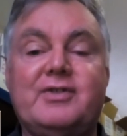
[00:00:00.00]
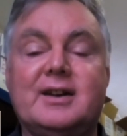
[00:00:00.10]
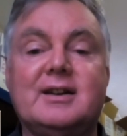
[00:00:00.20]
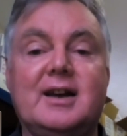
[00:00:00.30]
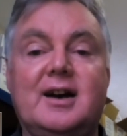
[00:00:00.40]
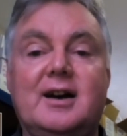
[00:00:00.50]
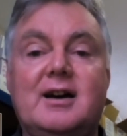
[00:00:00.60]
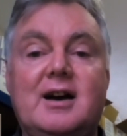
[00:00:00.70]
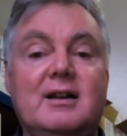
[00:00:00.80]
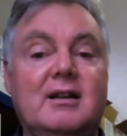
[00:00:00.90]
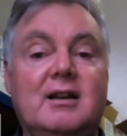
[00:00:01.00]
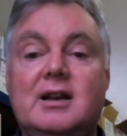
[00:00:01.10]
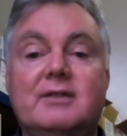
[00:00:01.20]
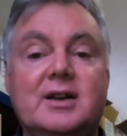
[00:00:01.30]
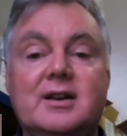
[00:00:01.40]
and I
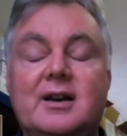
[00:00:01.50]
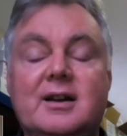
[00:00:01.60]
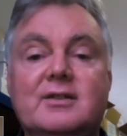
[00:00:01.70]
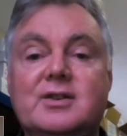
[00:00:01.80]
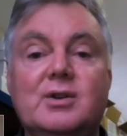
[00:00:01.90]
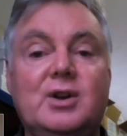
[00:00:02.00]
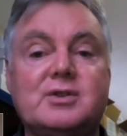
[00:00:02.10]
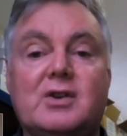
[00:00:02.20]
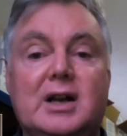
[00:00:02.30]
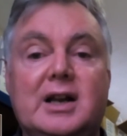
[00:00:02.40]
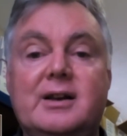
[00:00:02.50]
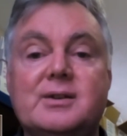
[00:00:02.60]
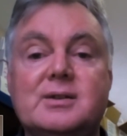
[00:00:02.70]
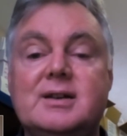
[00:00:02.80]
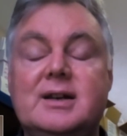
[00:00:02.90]
love it. And I do lots of
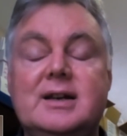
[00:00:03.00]
clays.